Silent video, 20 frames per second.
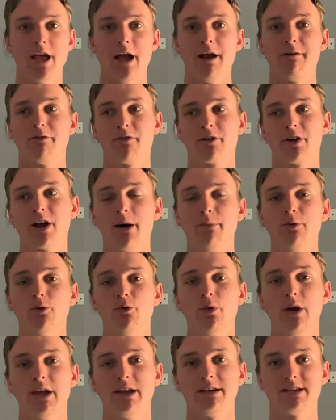for a couple of
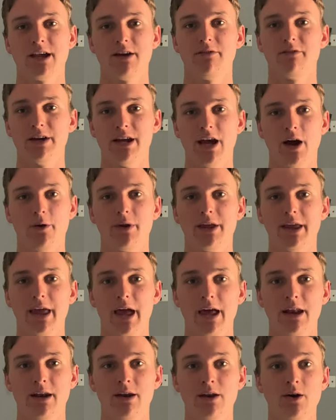weeks every now and
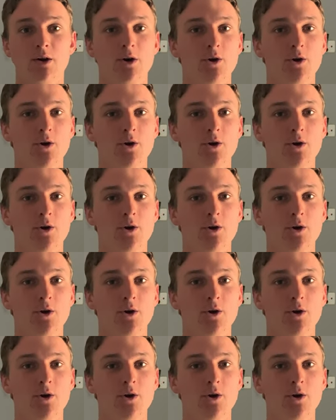again,